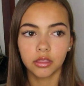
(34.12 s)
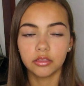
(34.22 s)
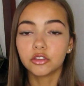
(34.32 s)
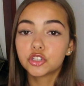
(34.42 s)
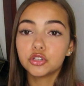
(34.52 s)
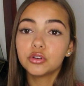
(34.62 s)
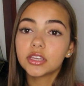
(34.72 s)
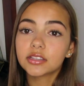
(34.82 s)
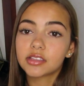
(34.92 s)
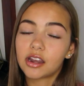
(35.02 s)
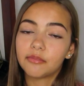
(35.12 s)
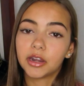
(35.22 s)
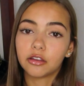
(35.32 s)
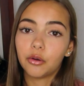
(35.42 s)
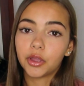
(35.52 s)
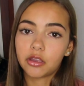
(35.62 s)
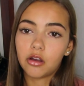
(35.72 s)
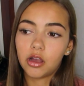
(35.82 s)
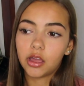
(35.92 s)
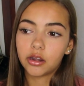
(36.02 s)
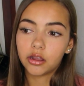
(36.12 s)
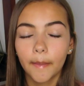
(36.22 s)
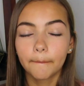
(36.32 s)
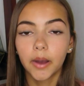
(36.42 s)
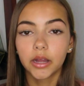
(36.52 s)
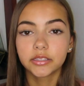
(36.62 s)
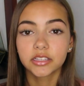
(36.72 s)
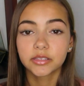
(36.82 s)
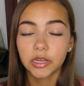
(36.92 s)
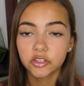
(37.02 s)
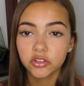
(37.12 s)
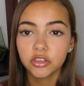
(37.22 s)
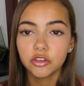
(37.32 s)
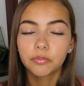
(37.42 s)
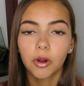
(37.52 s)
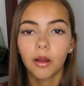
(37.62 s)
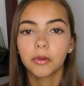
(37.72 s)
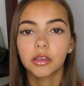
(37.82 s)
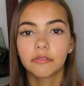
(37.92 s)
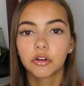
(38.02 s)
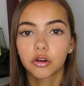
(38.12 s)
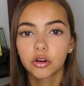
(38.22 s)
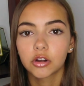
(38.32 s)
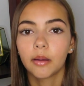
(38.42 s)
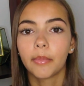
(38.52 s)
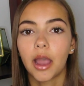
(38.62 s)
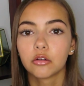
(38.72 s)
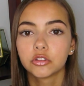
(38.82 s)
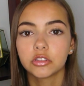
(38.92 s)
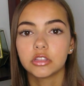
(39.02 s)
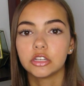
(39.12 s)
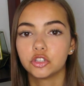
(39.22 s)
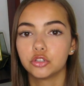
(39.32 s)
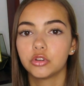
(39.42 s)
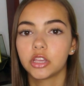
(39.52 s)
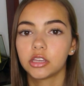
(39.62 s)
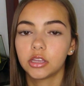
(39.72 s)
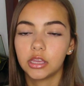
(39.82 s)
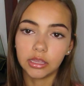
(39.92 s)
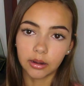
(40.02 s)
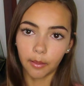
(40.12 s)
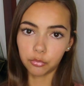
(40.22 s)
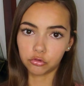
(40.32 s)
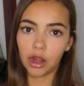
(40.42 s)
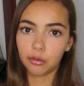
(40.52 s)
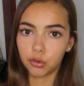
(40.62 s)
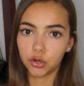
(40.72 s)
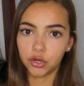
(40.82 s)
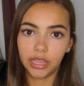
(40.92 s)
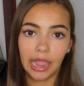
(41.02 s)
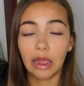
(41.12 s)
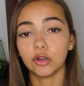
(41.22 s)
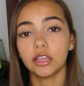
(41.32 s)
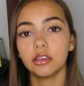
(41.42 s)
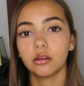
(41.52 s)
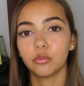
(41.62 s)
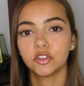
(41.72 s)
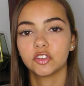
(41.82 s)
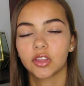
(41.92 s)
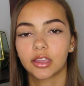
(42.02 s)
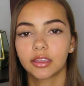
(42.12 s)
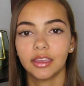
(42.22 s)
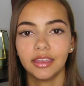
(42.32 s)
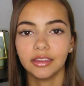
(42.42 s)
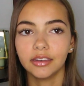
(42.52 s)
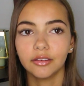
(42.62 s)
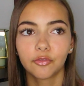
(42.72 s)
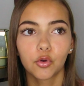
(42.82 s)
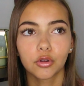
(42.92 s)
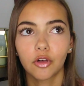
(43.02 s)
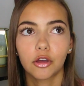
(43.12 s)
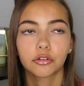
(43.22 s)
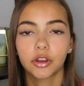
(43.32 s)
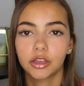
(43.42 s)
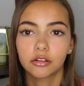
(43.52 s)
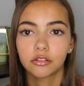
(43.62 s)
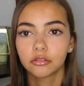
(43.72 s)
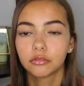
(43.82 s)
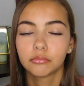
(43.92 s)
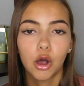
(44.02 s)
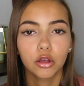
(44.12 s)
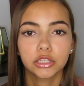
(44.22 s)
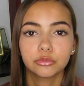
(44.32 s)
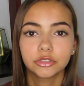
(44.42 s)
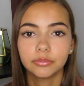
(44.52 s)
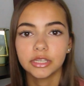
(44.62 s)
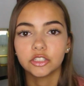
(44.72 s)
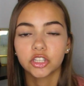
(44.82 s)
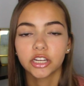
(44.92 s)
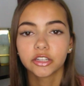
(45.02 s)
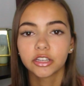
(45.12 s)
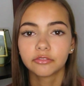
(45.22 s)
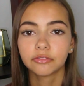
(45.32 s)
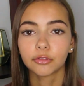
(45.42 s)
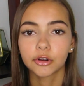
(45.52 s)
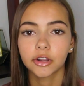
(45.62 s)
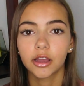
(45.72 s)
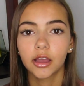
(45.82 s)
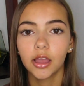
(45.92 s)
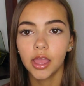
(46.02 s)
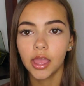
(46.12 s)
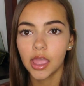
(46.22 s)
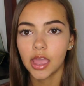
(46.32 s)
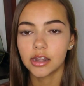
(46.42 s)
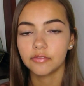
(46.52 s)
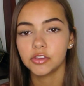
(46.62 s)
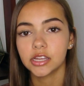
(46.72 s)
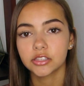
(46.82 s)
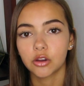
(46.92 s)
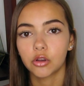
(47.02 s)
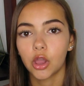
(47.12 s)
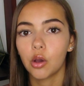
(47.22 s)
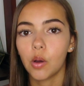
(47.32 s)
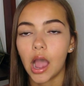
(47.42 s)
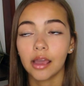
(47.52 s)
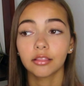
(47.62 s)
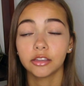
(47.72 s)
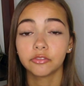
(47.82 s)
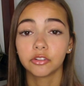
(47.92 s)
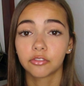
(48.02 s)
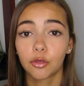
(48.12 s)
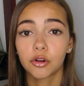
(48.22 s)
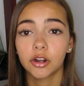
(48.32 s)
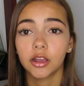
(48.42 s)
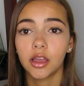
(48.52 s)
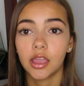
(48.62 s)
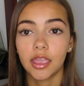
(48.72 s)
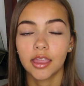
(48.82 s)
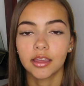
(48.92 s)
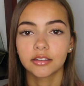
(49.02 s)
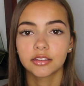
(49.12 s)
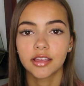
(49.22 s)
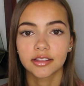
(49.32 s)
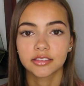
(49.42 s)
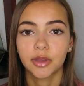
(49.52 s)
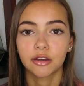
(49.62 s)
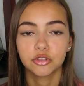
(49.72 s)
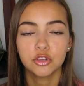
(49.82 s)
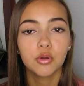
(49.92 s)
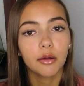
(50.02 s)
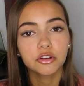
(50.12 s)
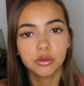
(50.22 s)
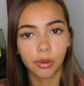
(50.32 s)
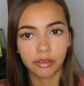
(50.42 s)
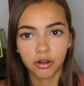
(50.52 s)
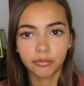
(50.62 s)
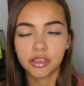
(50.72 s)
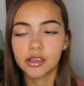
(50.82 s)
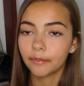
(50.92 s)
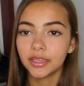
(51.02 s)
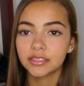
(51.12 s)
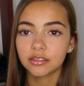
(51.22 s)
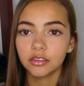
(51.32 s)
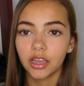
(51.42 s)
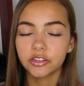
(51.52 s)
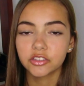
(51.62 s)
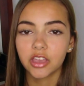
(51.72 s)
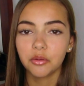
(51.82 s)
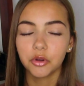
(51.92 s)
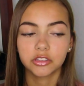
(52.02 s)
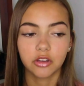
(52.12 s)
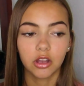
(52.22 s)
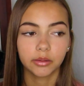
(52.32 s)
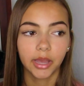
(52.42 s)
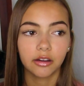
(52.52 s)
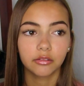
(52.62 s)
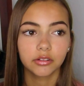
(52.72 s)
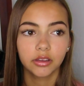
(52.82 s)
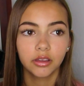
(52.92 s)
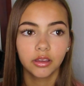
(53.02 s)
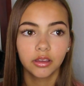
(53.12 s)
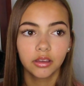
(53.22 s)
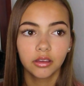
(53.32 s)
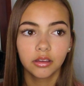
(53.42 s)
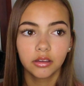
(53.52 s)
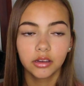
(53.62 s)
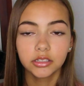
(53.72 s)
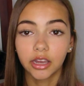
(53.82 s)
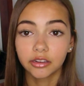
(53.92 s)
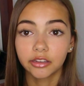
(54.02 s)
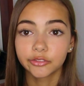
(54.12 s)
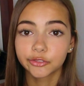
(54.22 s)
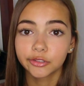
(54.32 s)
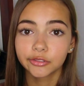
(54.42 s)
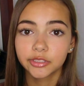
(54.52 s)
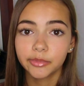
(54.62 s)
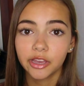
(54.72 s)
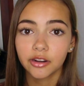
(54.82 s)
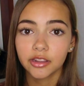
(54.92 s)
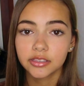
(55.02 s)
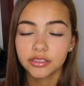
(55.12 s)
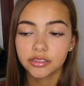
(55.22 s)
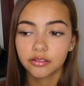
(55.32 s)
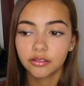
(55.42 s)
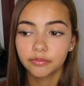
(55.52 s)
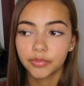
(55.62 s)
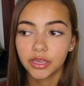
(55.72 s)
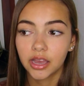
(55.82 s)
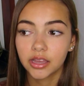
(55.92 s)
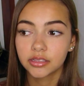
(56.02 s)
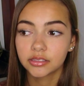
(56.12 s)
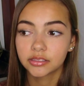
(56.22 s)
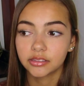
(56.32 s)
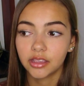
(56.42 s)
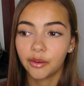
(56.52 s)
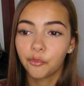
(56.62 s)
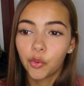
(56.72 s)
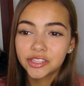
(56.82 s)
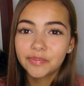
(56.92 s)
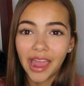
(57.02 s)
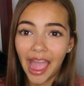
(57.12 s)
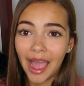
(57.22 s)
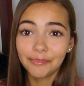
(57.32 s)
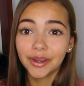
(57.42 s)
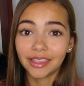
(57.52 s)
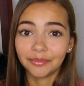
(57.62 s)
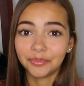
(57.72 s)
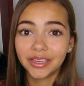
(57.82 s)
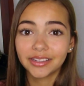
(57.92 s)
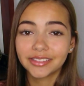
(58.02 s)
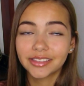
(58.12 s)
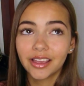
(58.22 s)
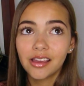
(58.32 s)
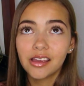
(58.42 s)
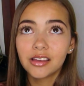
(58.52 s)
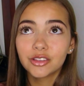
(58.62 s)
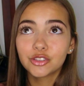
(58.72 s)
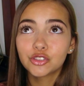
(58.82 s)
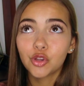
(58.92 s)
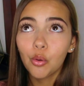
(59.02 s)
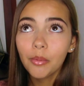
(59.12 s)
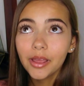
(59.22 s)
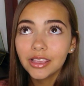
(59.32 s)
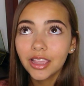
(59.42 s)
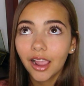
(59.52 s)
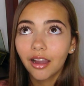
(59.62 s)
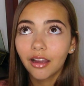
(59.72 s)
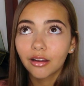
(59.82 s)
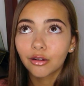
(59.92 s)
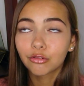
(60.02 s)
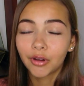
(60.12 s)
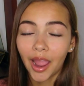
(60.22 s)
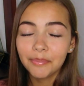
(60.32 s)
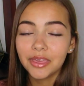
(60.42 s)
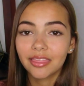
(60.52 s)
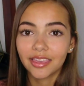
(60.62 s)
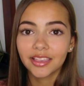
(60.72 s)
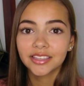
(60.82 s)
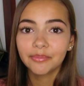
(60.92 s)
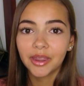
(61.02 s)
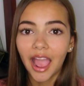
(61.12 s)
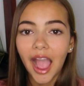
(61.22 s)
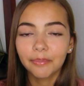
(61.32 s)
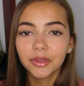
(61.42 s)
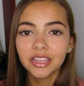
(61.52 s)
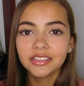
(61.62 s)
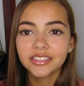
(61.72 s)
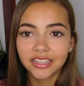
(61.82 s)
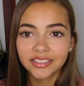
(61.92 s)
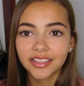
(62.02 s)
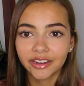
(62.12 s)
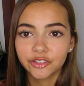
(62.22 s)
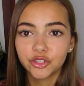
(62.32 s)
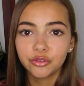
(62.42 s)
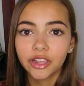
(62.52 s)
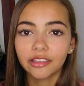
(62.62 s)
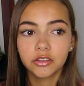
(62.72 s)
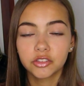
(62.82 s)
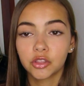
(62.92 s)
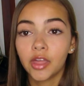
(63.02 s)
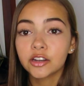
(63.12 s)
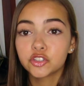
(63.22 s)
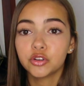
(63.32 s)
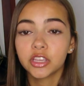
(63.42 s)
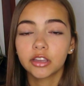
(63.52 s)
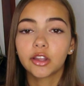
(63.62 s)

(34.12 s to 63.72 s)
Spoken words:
the shootings that have been going on, but especially you probably have heard about the shooting in Broward County, which is like in Fort Lauderdale, Hollywood Beach area of Florida. And if you guys don't know, I live in Florida and that's about 2 hours away from me. Basically, I just kind of want to talk about gun control, to be honest, because, and what's been happening, because so many crappy things have been happening since that shooting. So that shooting